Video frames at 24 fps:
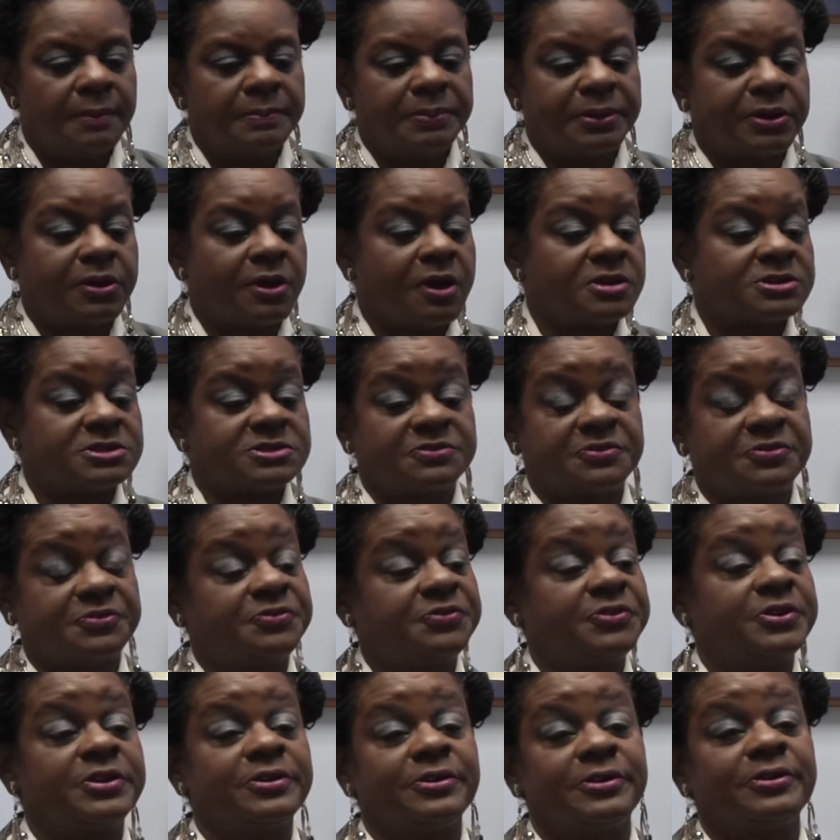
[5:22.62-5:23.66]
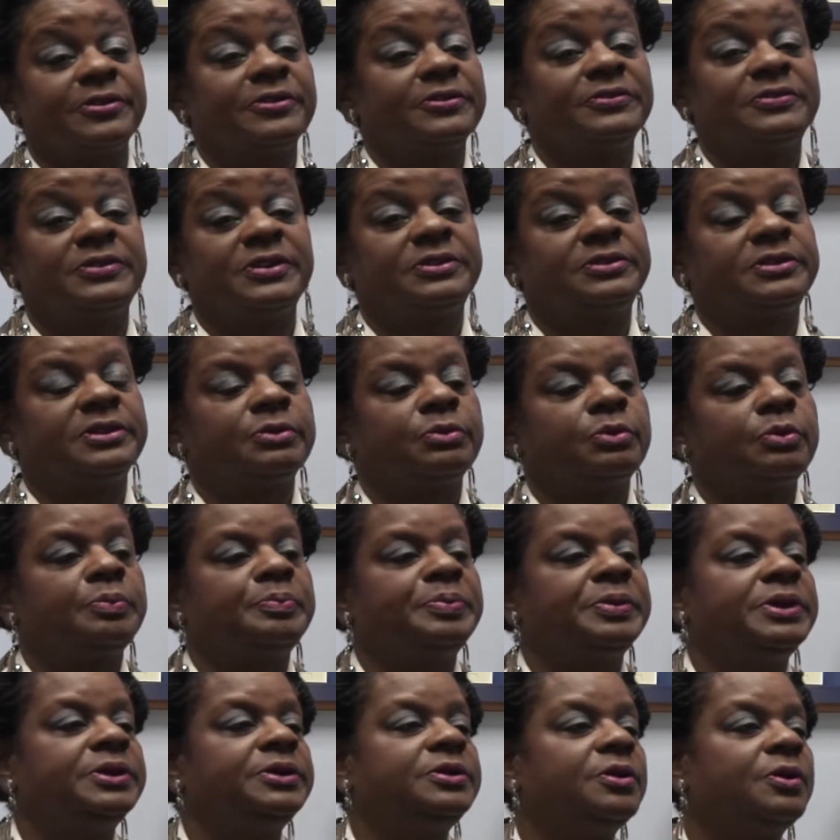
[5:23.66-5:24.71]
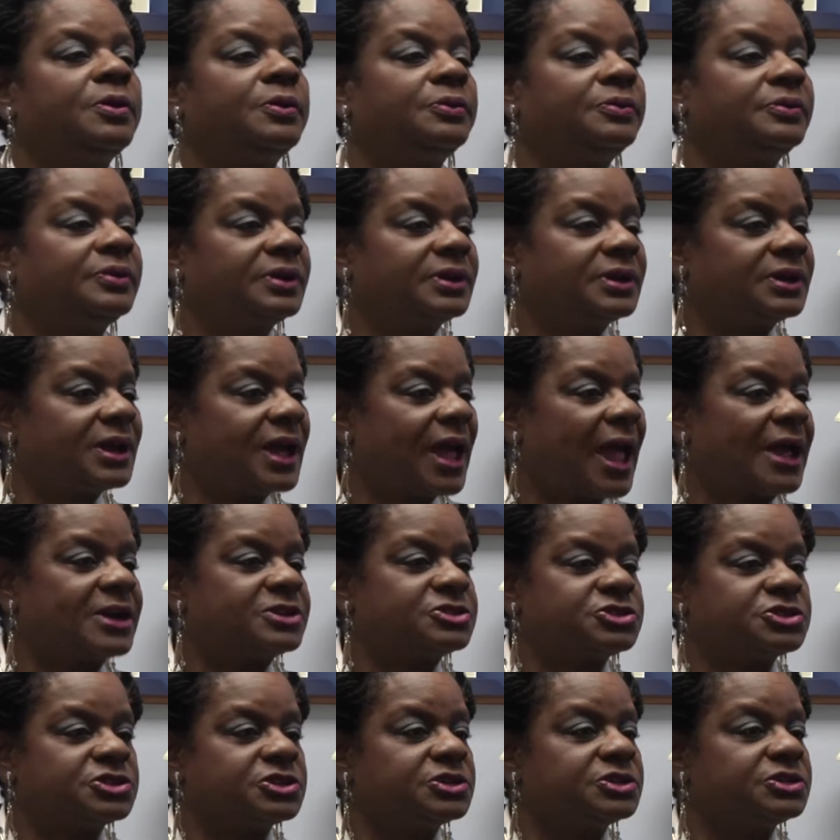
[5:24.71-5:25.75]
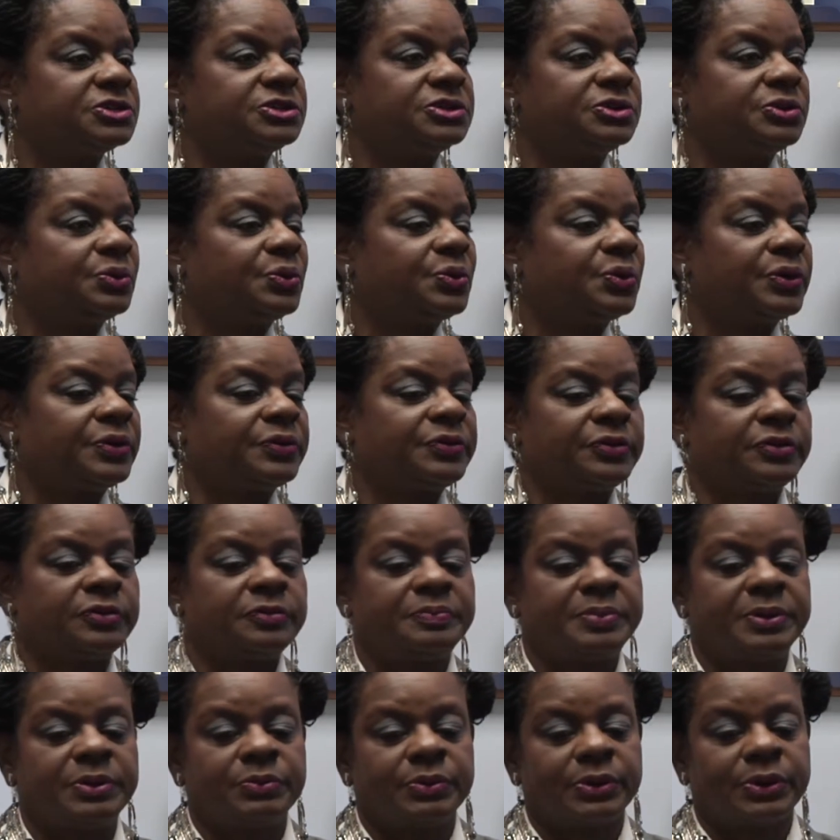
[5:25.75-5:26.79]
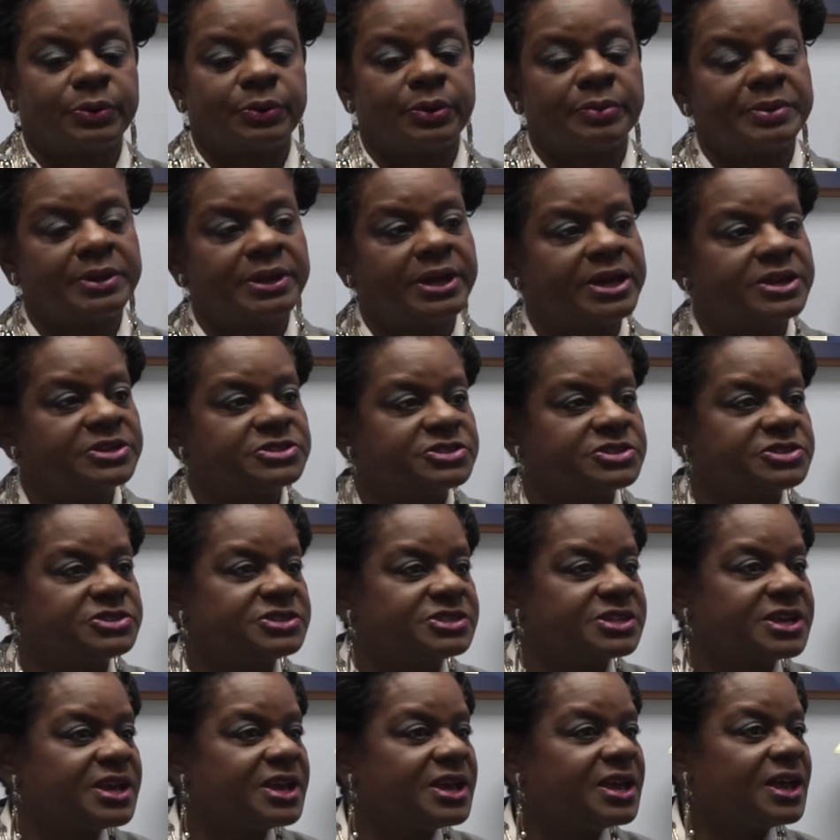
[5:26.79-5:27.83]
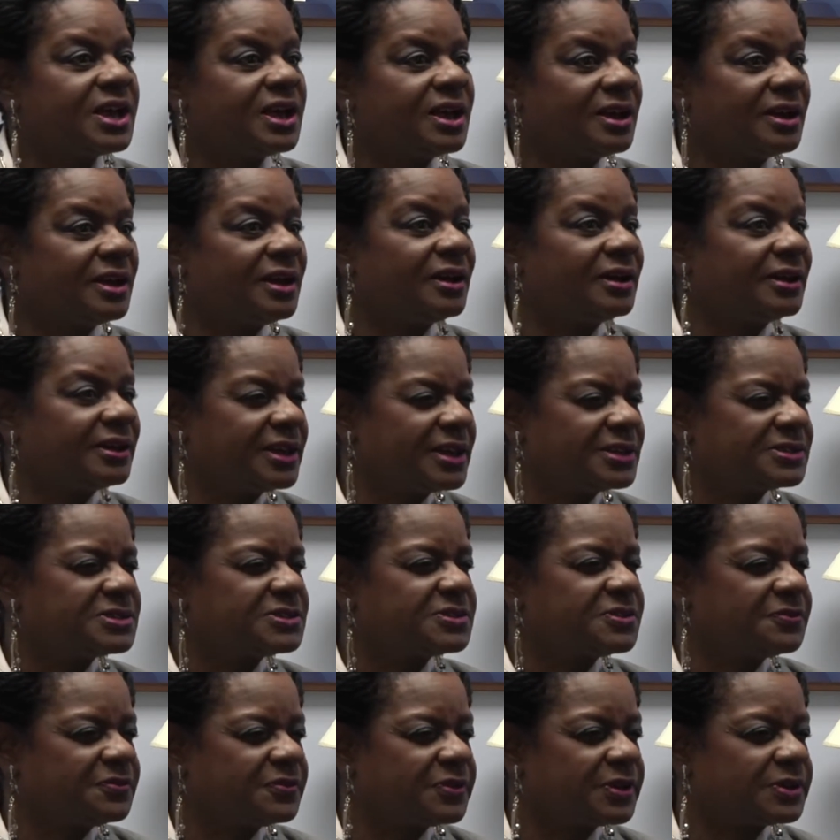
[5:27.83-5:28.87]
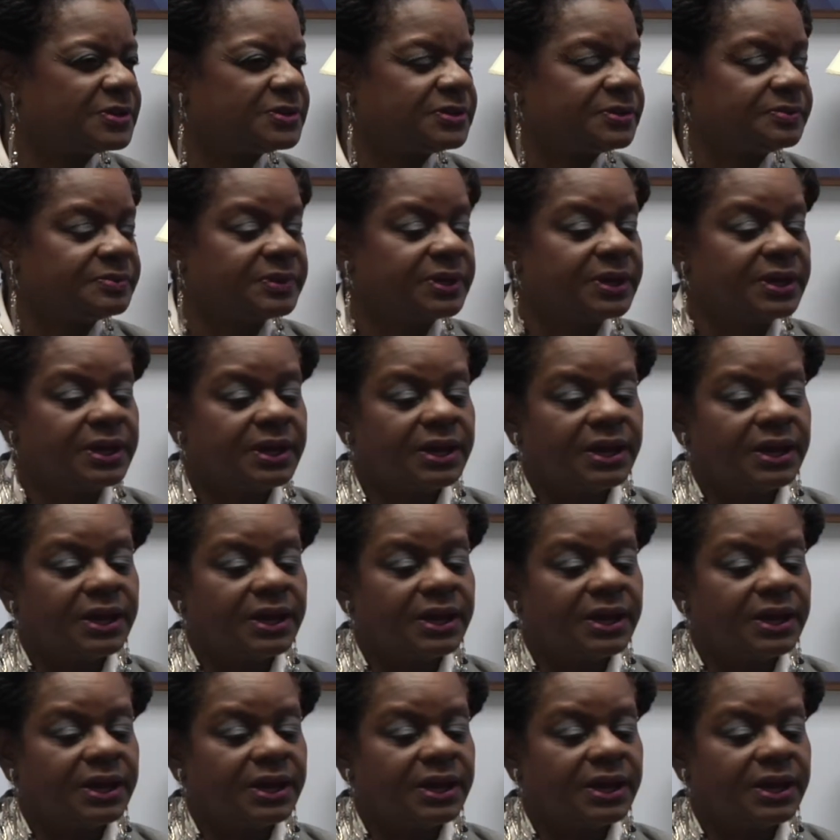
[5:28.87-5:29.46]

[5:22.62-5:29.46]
because of fear that there will be no action or there'd be recriminations against the victim.